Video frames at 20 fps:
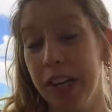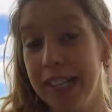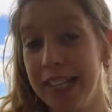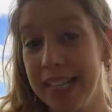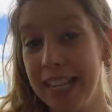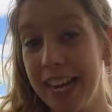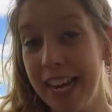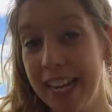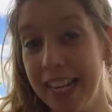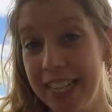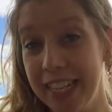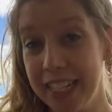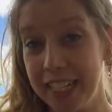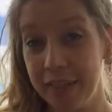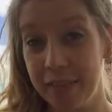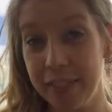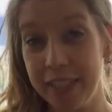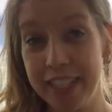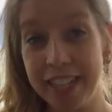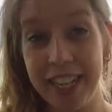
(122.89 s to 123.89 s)
his head is.
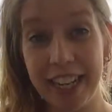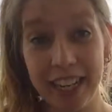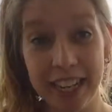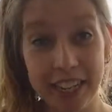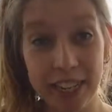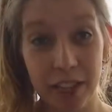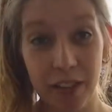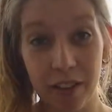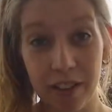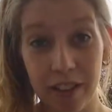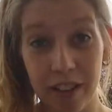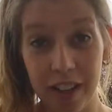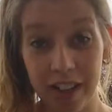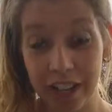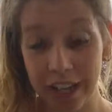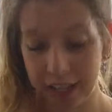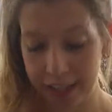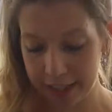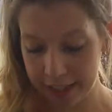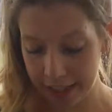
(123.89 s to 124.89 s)
If he's already
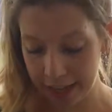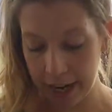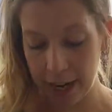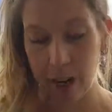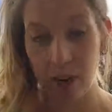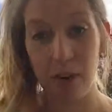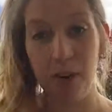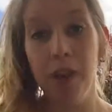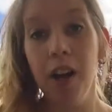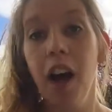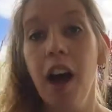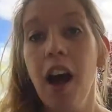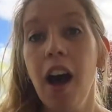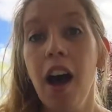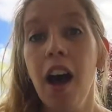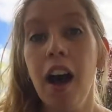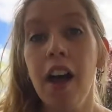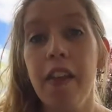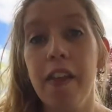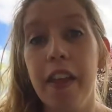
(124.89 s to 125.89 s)
head down,
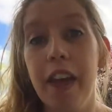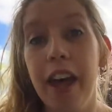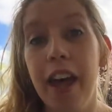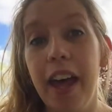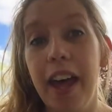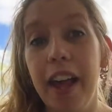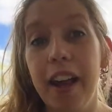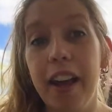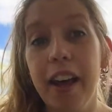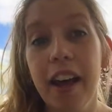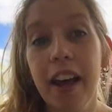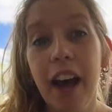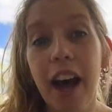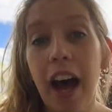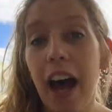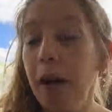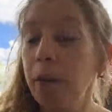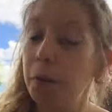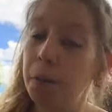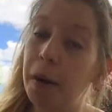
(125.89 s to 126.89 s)
then
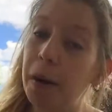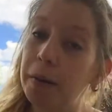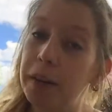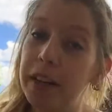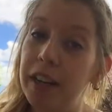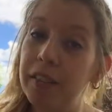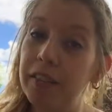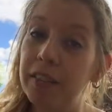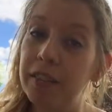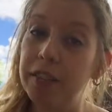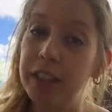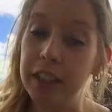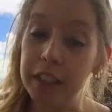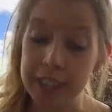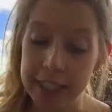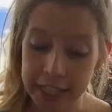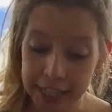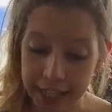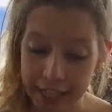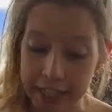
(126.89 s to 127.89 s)
I will probably never feel
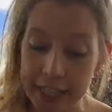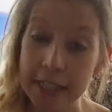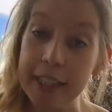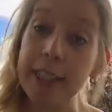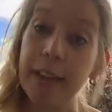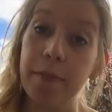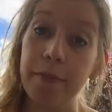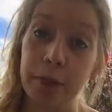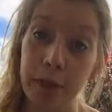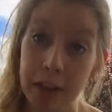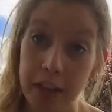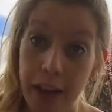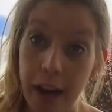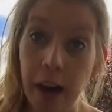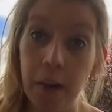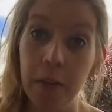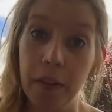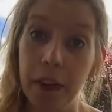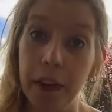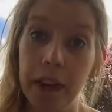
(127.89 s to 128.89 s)
his hands except for
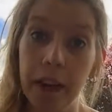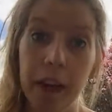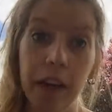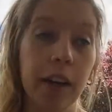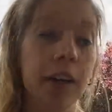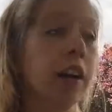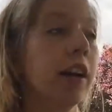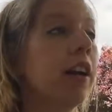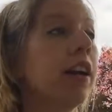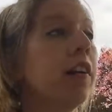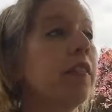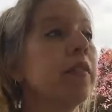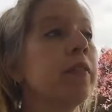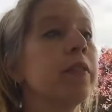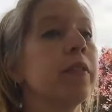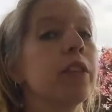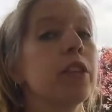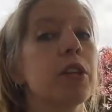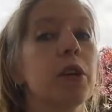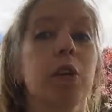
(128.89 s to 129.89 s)
down there.
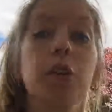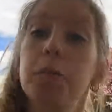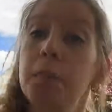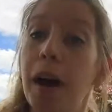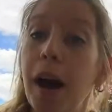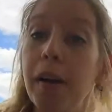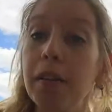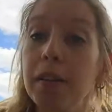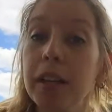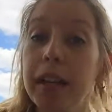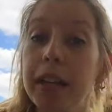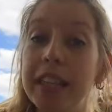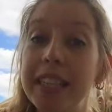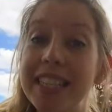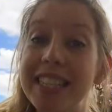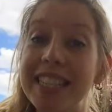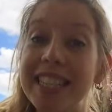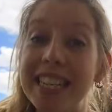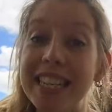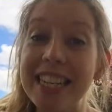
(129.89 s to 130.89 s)
So it's probably
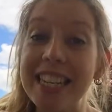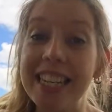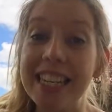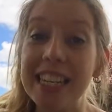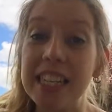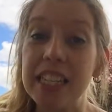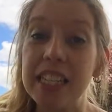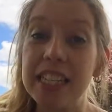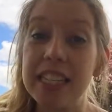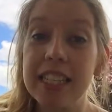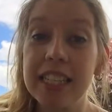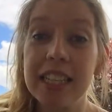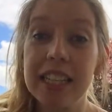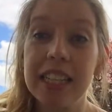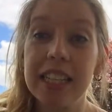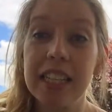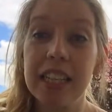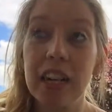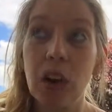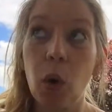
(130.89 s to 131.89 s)
his knees
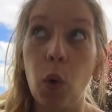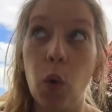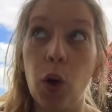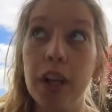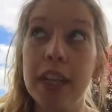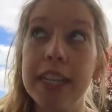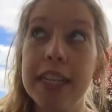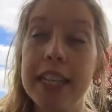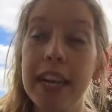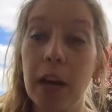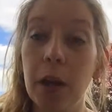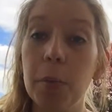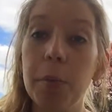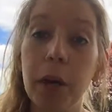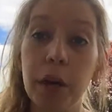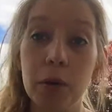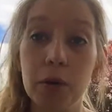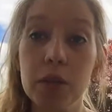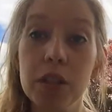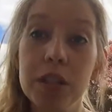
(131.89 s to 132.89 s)
or his
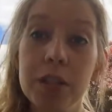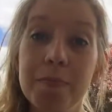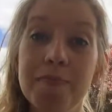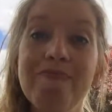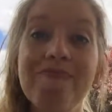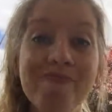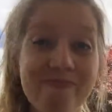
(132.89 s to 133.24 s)
elbows.